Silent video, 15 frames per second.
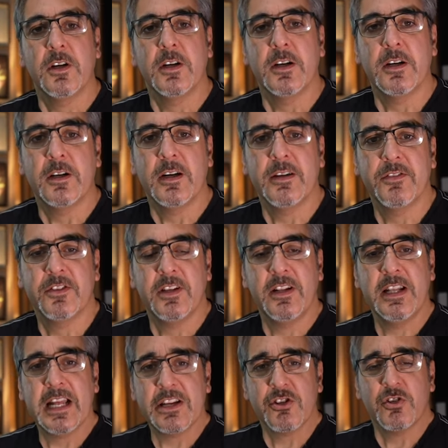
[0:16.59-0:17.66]
as the
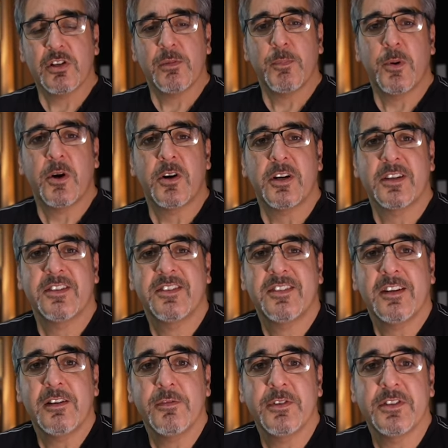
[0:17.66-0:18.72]
National Park
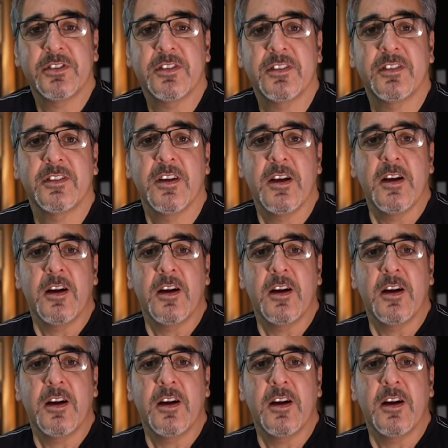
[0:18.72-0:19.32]
Services